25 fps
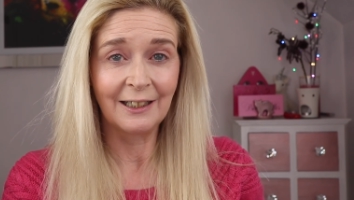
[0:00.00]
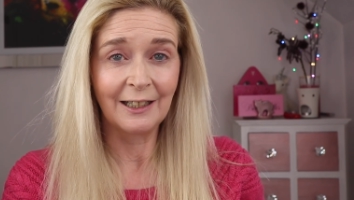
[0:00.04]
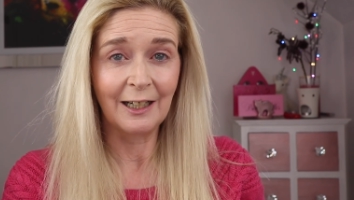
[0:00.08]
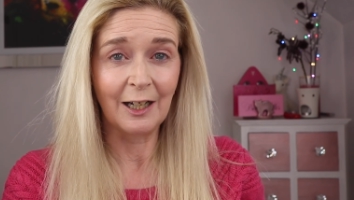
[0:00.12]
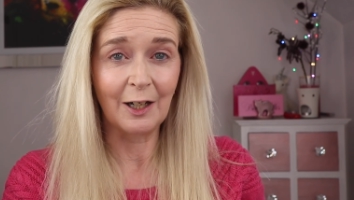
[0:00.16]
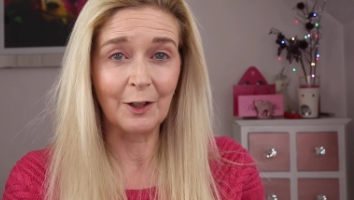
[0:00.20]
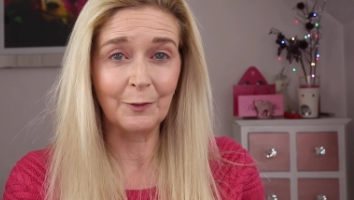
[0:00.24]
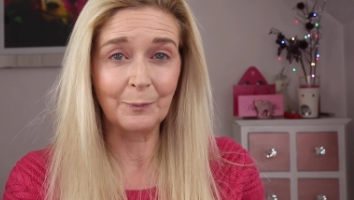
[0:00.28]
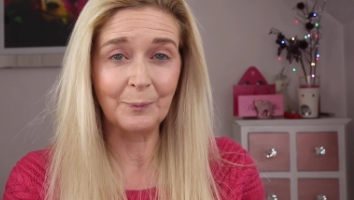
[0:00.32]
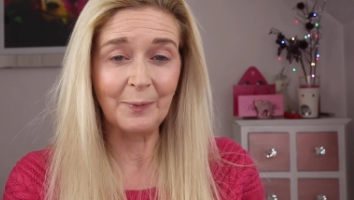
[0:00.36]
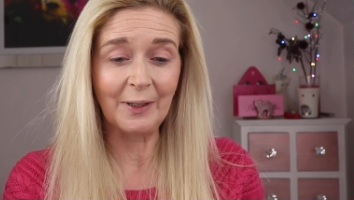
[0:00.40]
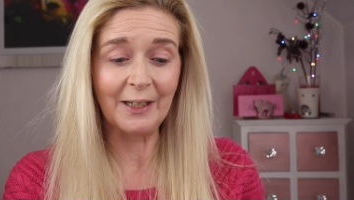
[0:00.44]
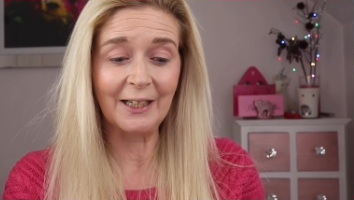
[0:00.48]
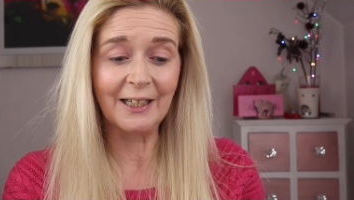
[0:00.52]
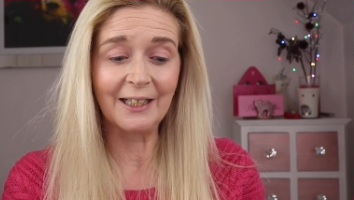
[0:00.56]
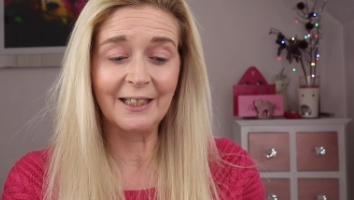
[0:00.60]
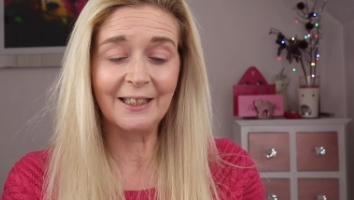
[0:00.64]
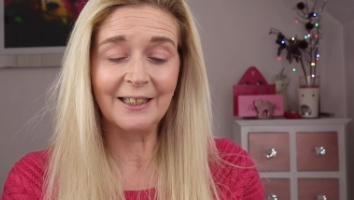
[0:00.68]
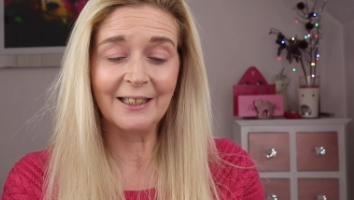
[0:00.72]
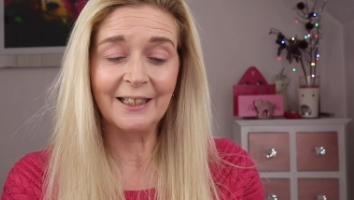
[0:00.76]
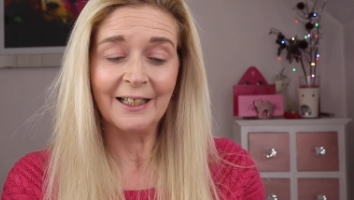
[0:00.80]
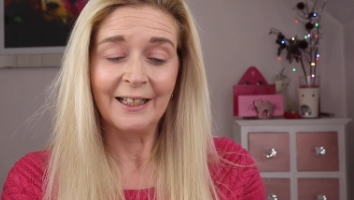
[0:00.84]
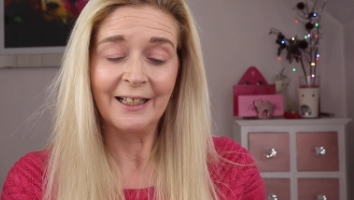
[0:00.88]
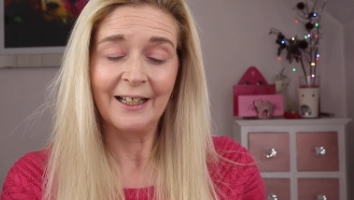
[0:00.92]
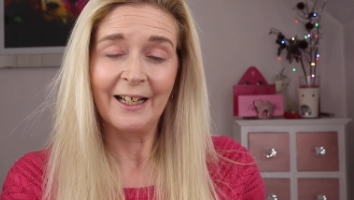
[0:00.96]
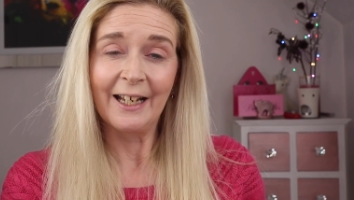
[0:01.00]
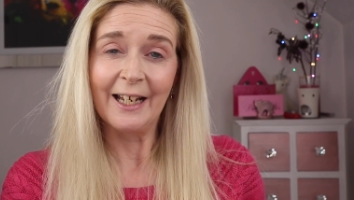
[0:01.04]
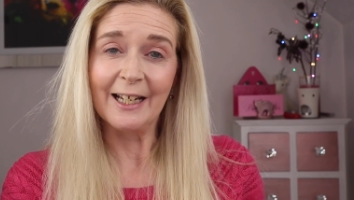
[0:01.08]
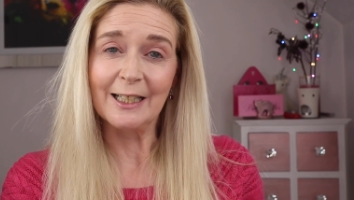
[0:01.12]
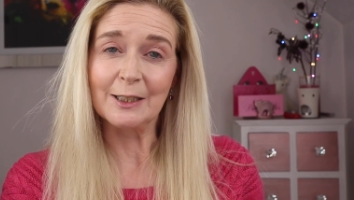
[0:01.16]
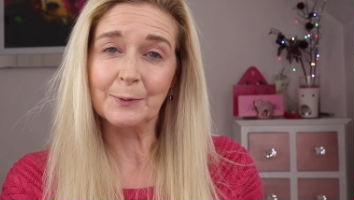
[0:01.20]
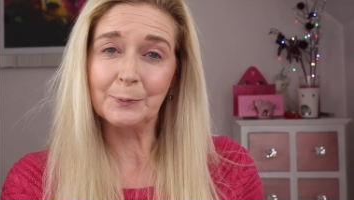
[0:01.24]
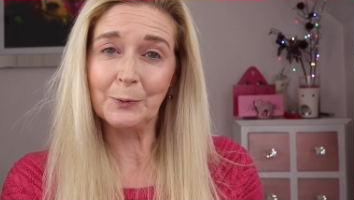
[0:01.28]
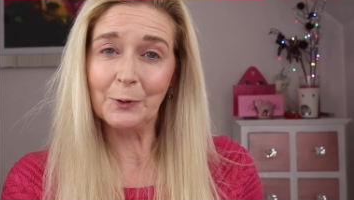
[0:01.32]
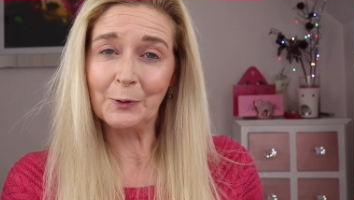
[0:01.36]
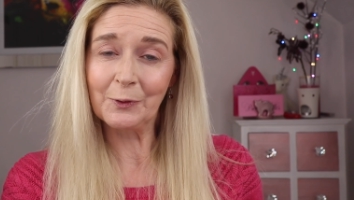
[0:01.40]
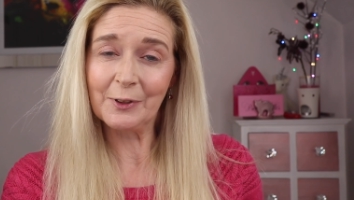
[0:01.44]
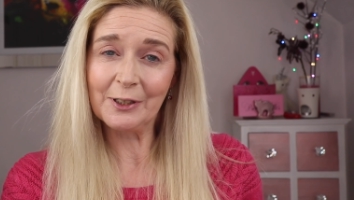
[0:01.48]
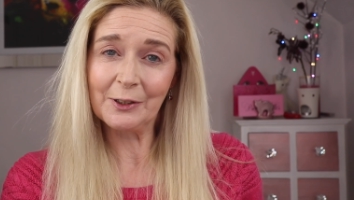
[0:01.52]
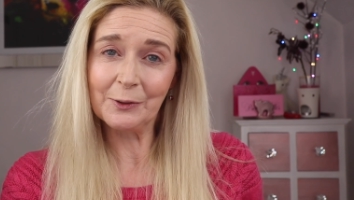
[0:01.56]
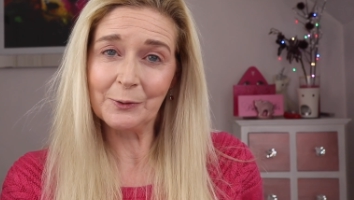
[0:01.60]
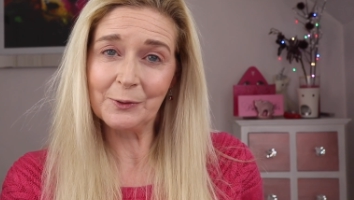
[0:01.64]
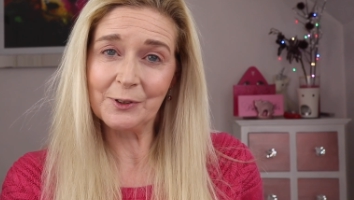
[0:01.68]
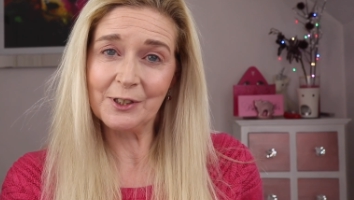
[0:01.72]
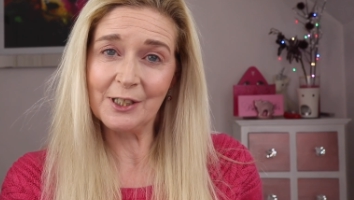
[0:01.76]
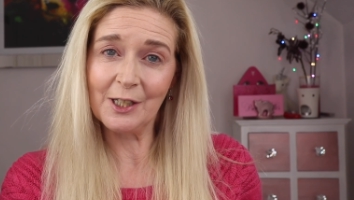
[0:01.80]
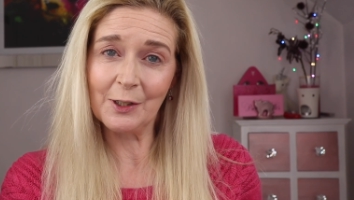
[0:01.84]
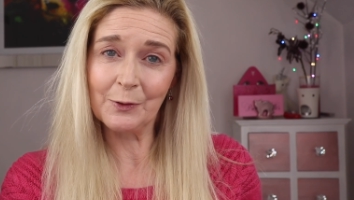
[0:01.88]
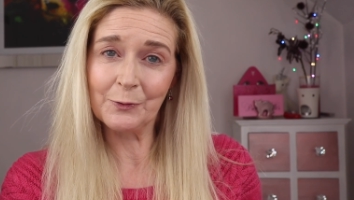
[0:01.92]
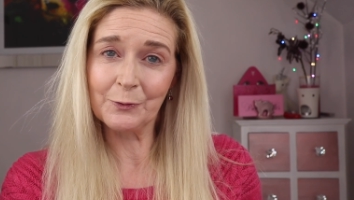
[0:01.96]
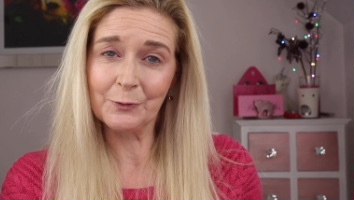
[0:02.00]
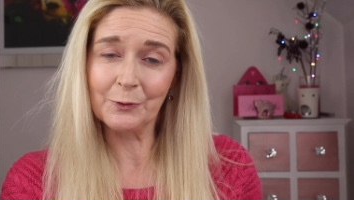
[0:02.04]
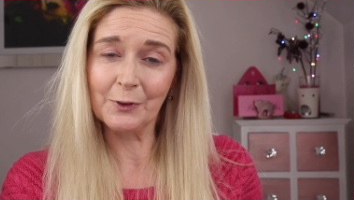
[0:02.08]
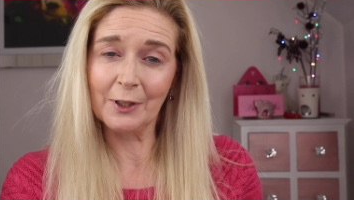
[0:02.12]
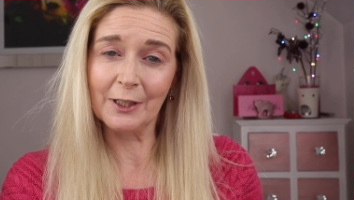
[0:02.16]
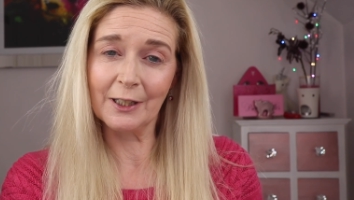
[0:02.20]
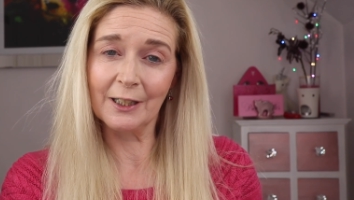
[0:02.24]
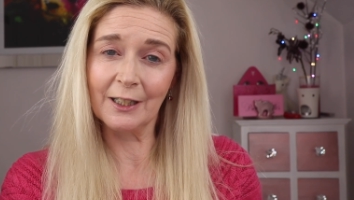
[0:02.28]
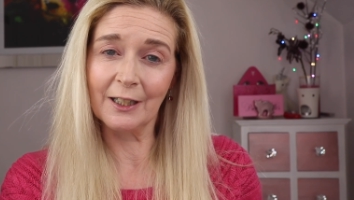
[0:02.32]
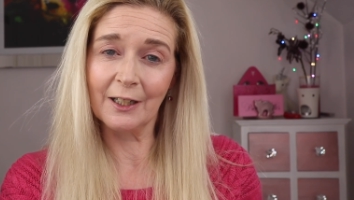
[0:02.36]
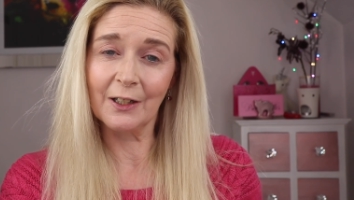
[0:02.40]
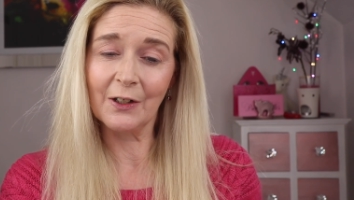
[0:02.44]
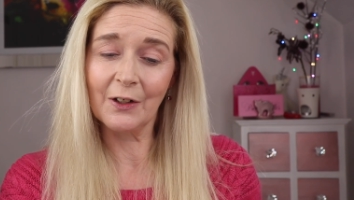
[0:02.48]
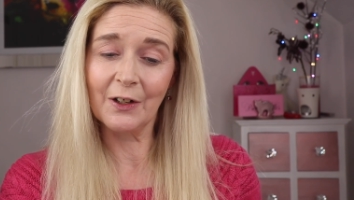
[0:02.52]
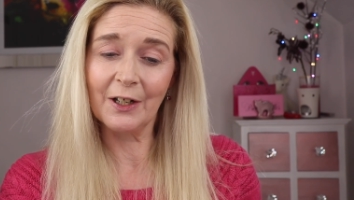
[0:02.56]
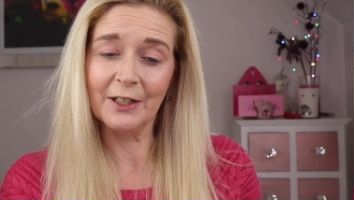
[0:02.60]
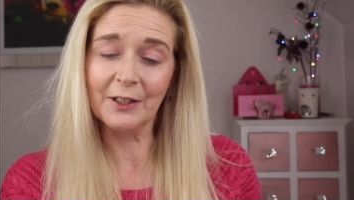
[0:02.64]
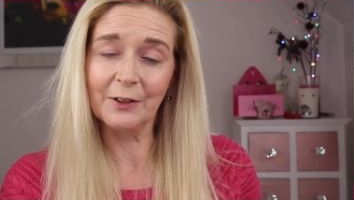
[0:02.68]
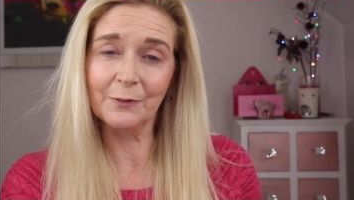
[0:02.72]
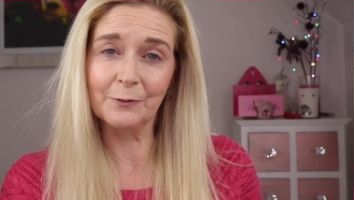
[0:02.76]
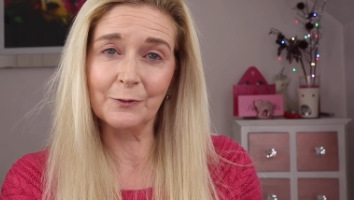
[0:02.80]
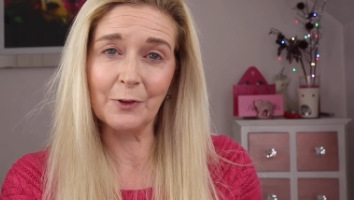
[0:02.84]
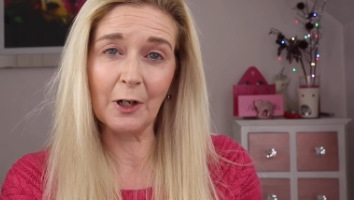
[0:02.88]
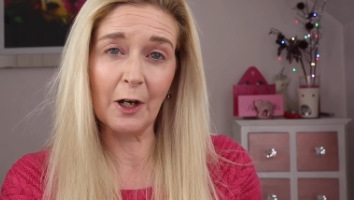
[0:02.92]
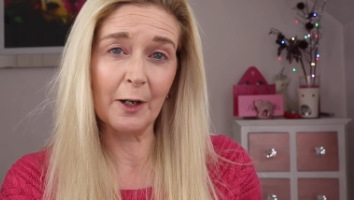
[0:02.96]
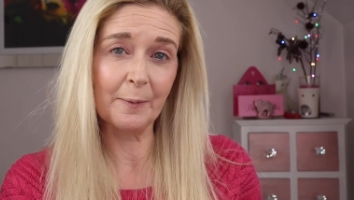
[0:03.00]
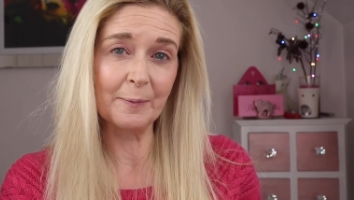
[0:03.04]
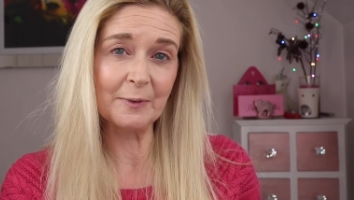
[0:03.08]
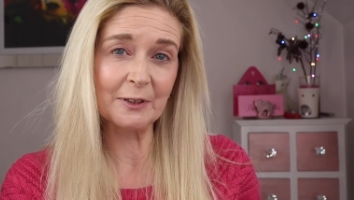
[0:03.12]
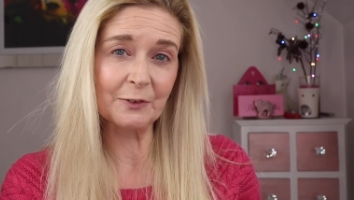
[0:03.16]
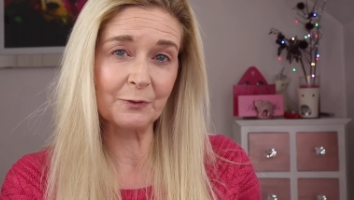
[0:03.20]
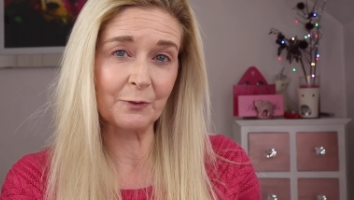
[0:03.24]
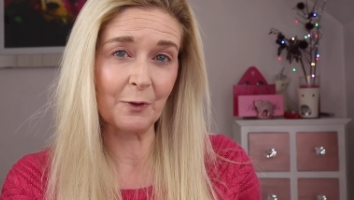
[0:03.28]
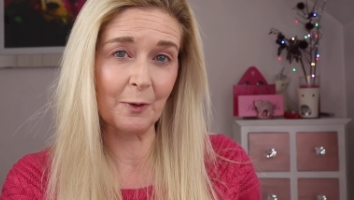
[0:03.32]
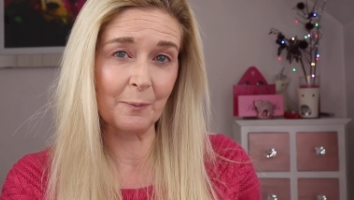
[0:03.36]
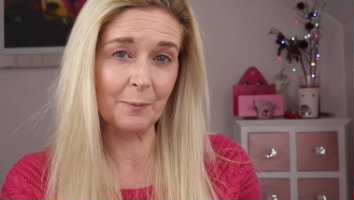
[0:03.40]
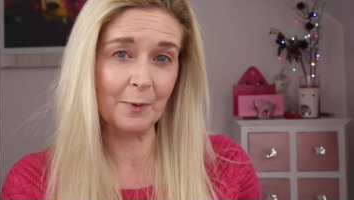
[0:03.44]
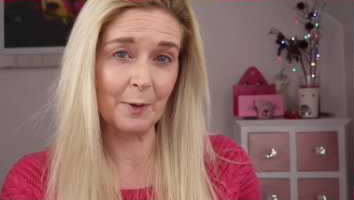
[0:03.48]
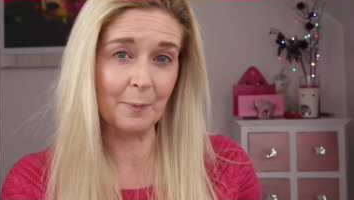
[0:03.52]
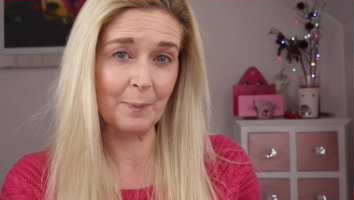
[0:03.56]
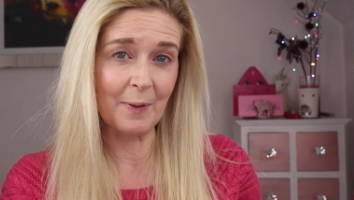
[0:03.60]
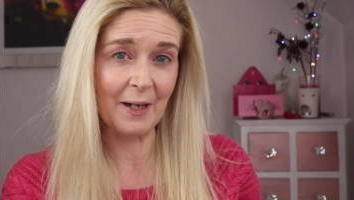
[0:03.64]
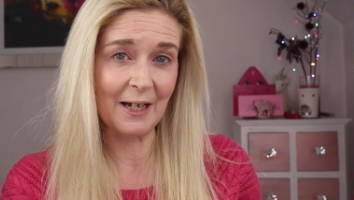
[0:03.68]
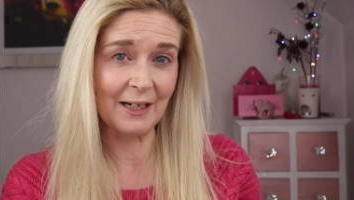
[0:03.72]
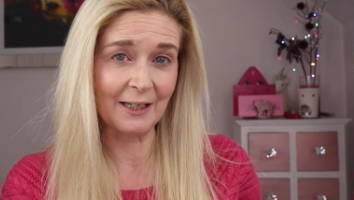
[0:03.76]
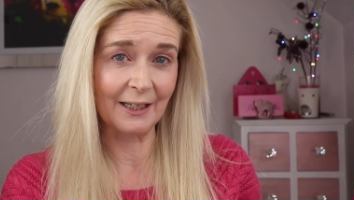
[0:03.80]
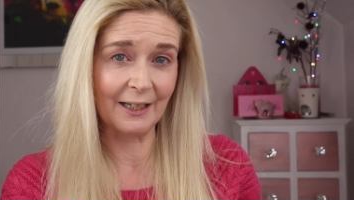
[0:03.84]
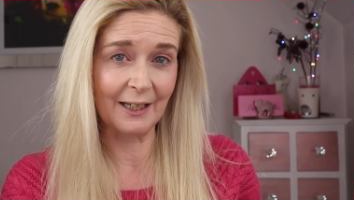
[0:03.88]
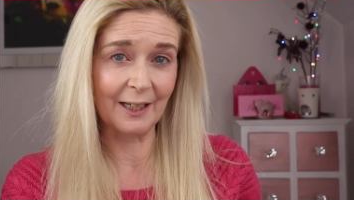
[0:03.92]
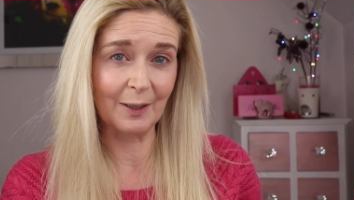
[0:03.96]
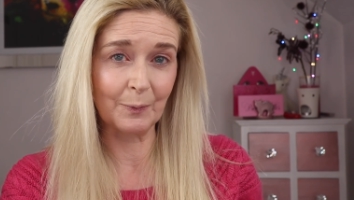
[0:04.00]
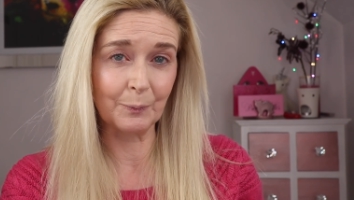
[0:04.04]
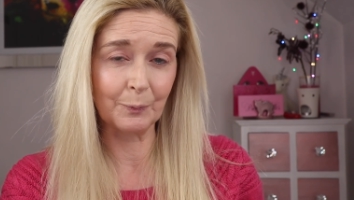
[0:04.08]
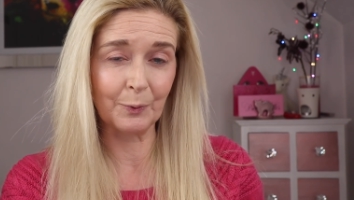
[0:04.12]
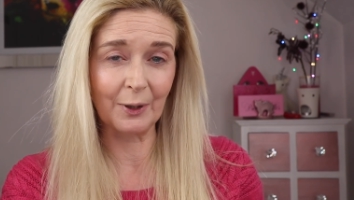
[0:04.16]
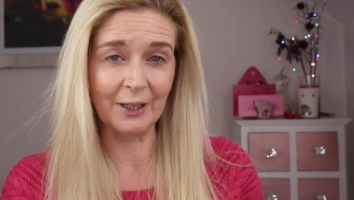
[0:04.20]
I've been exploring all different kind of vibes from the palette,